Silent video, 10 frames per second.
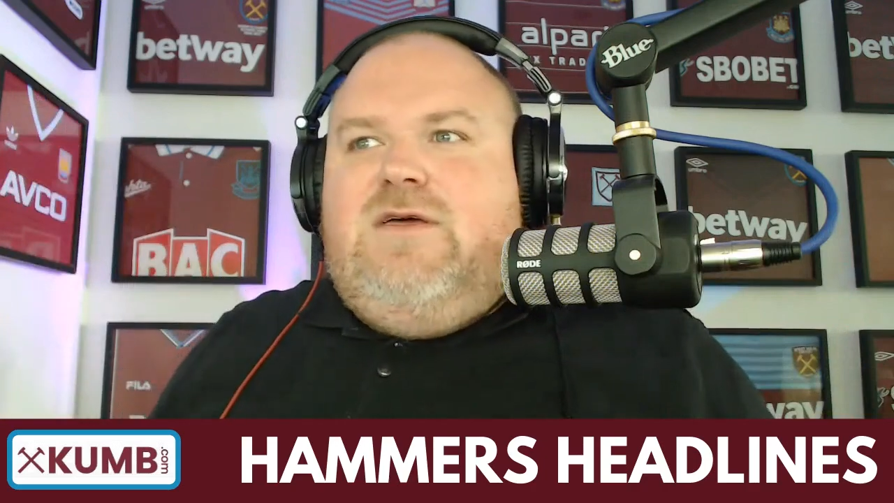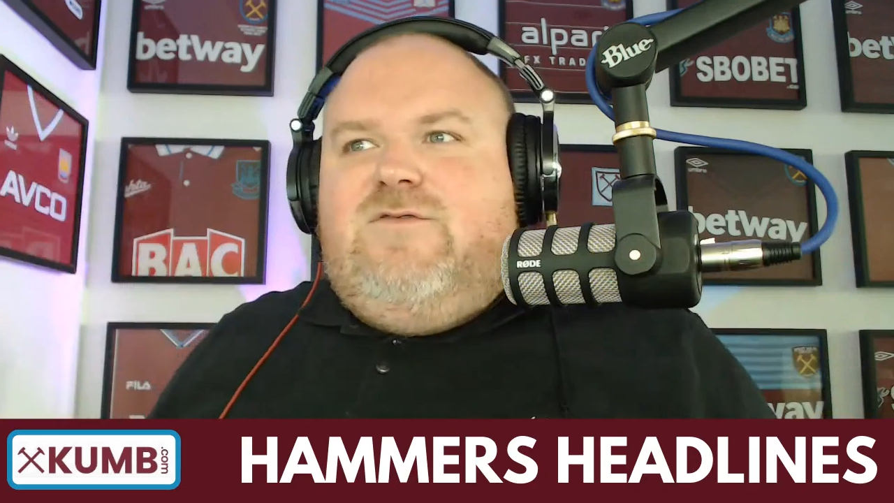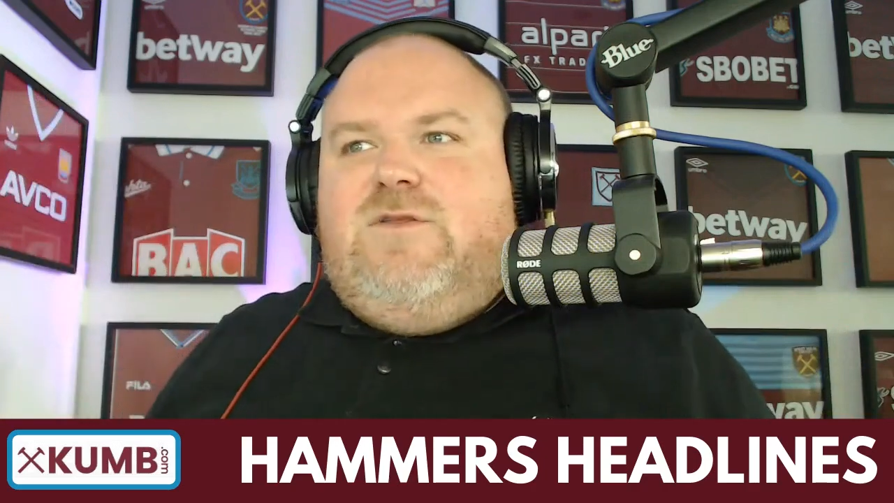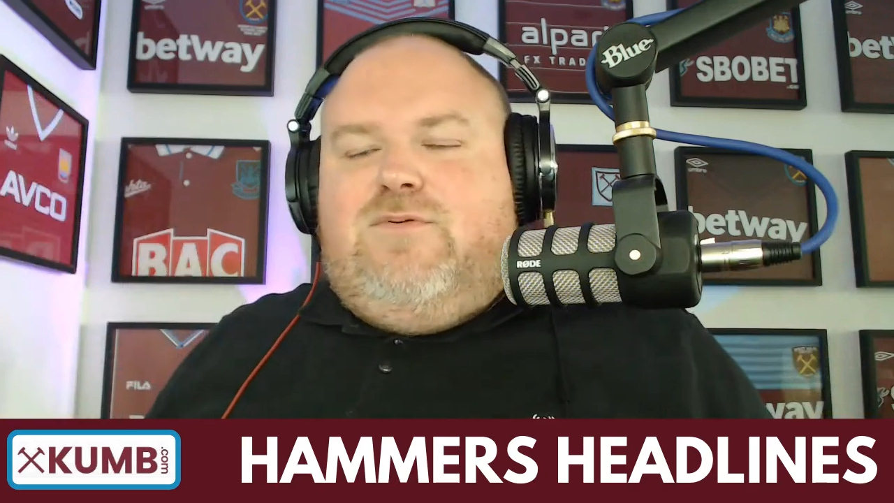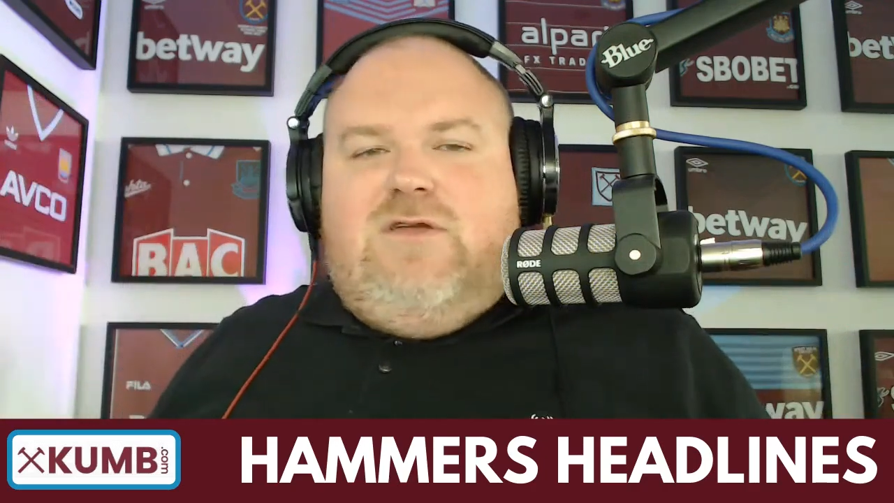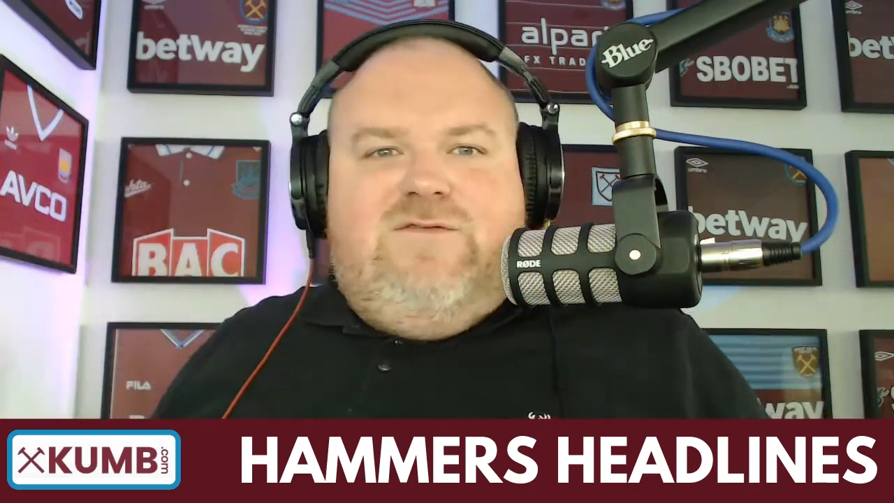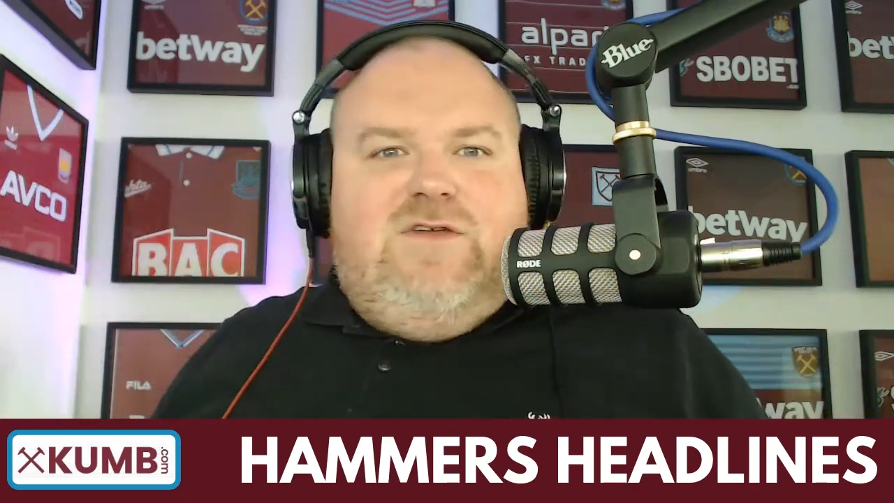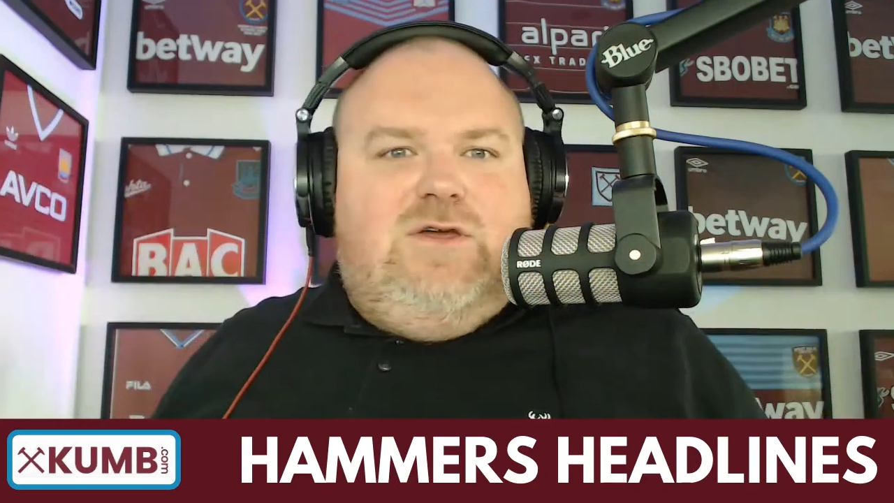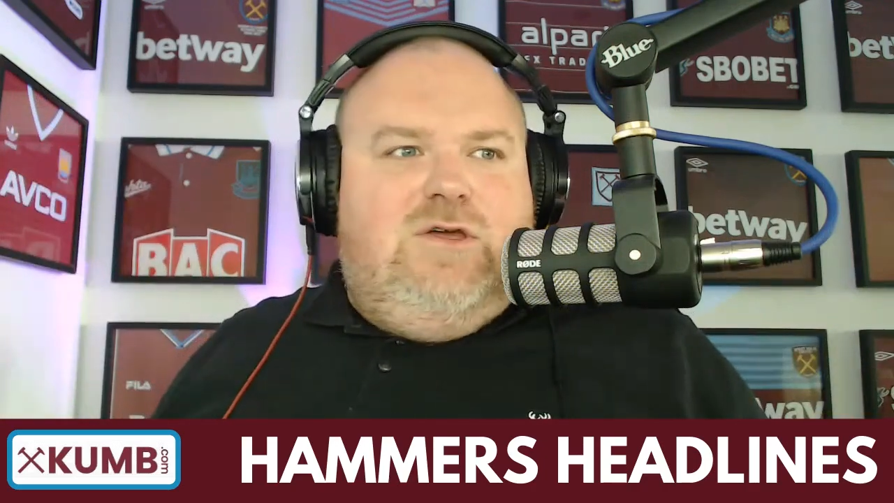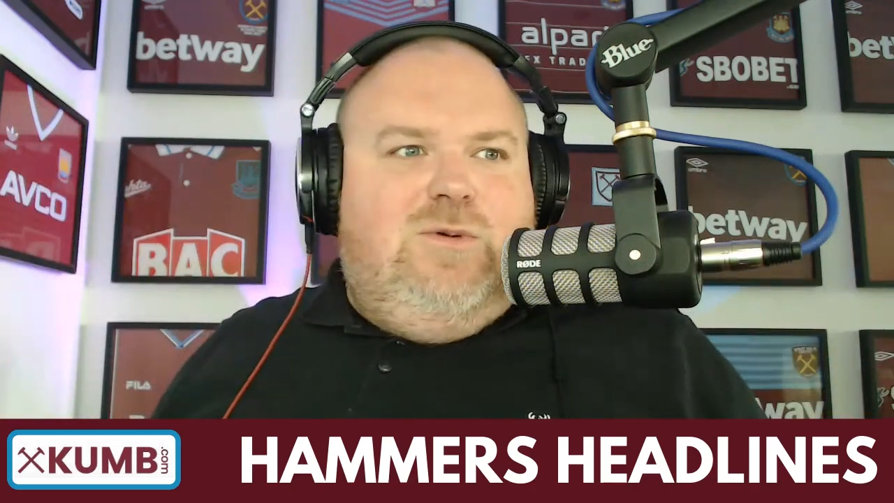for the
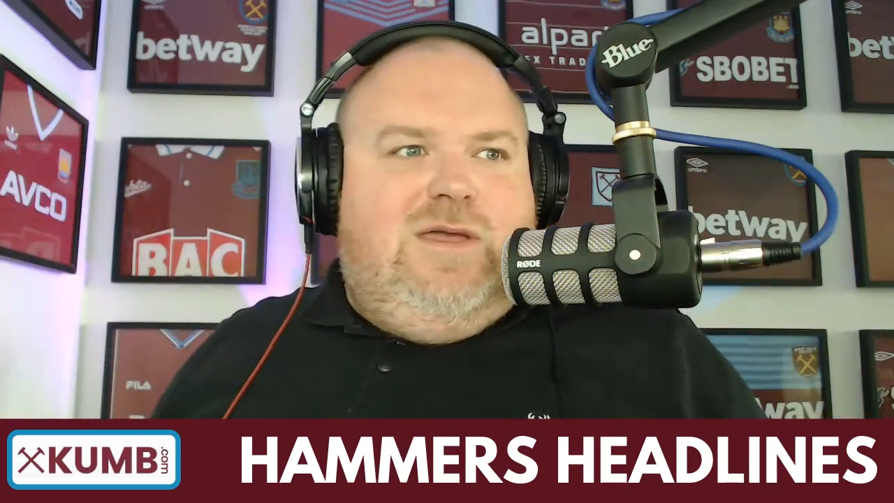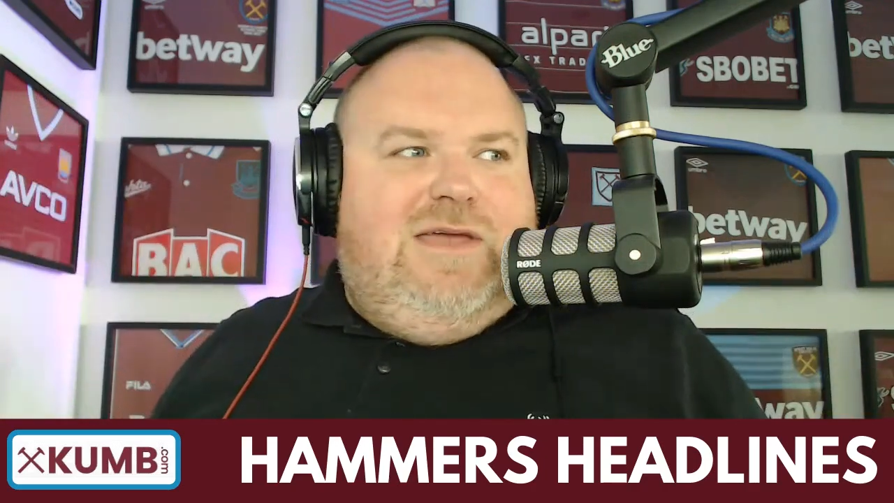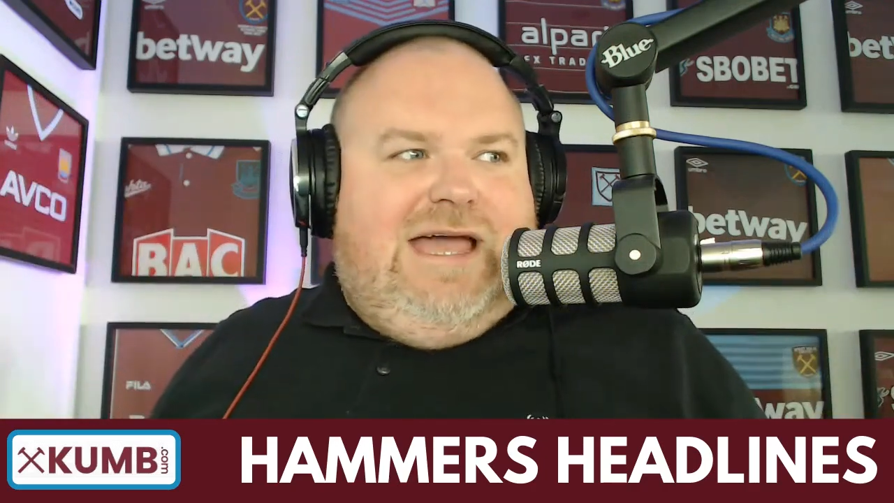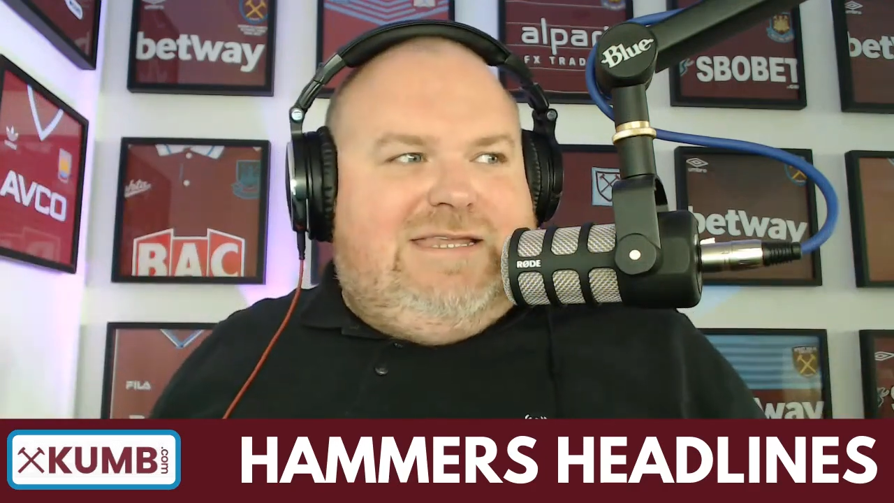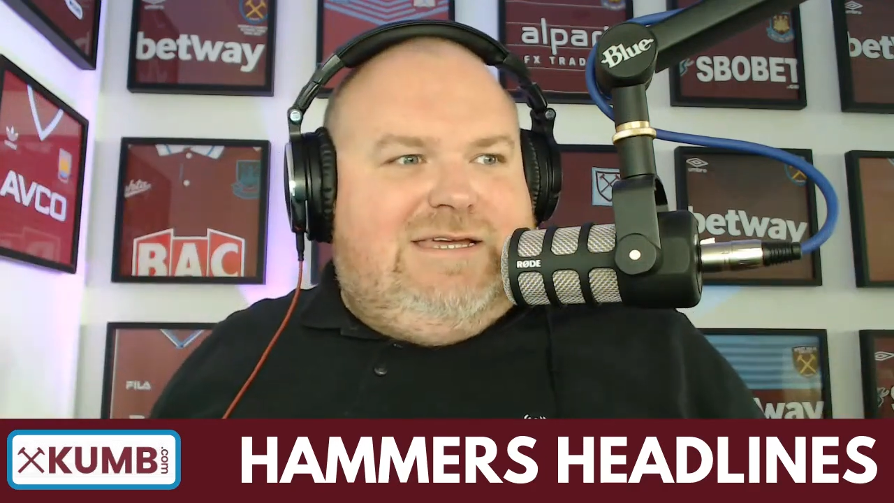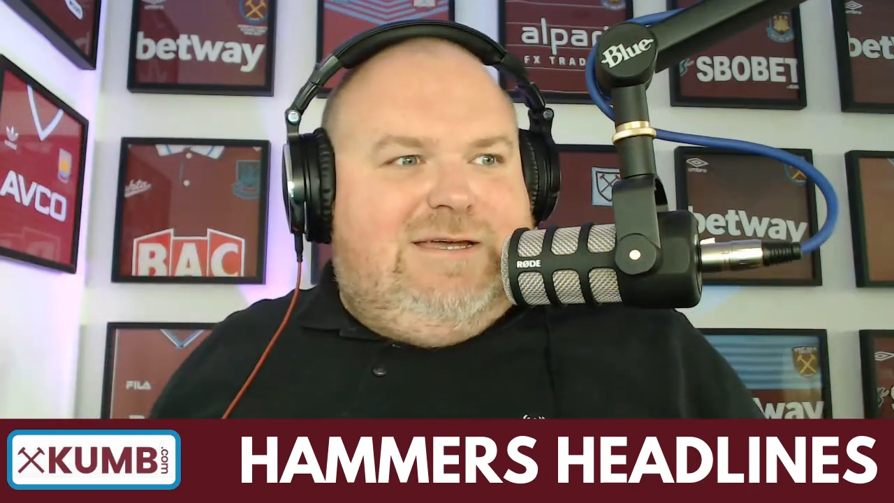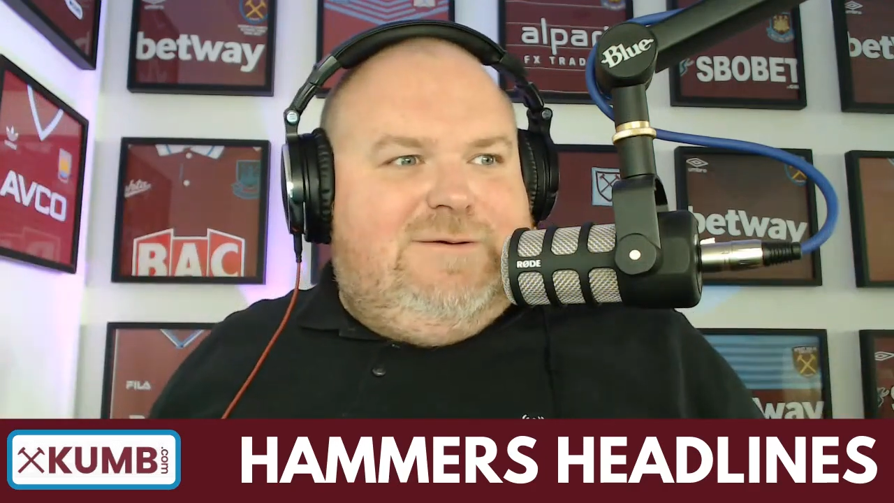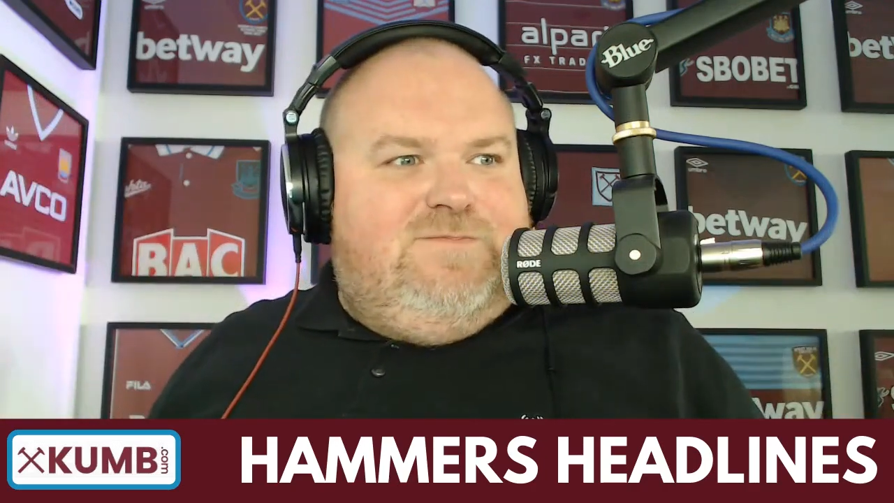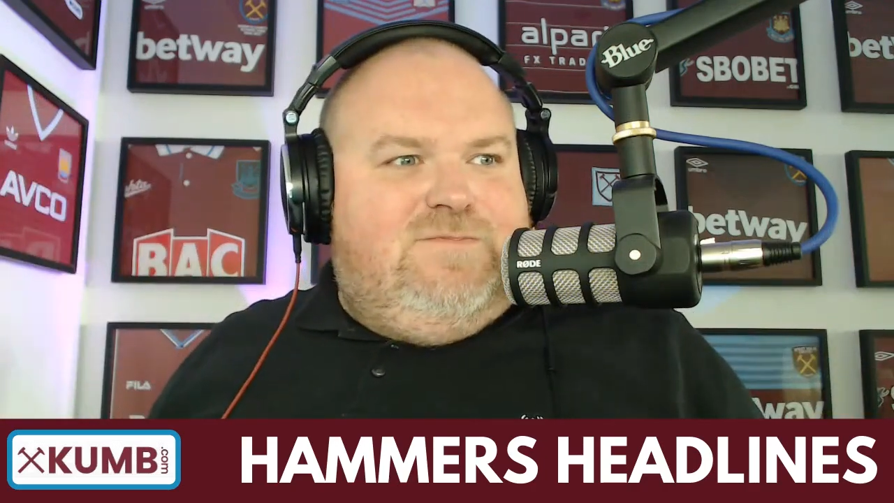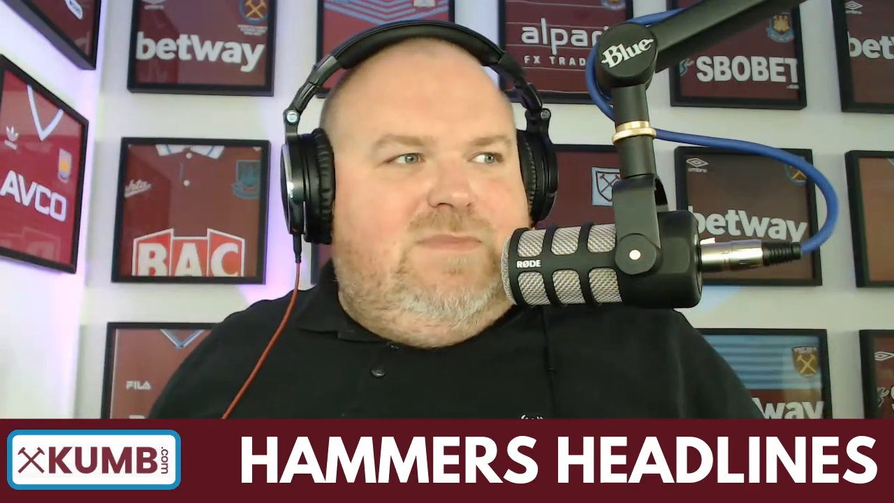preview. We had
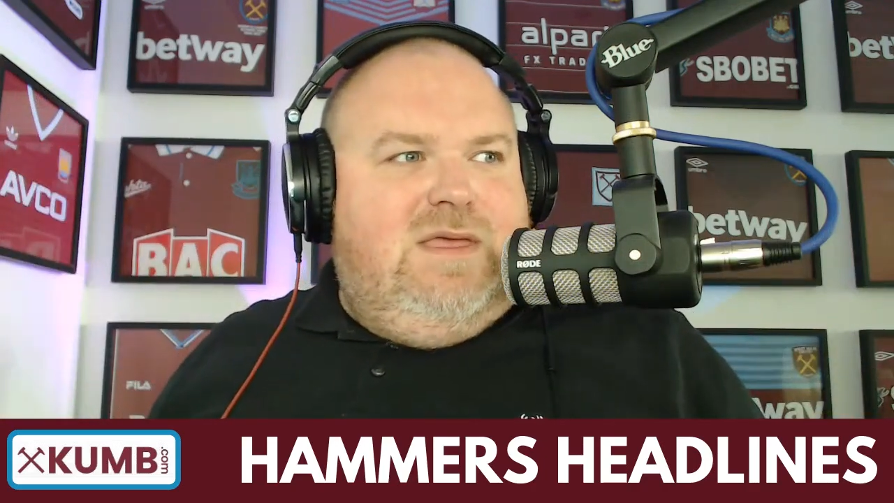um,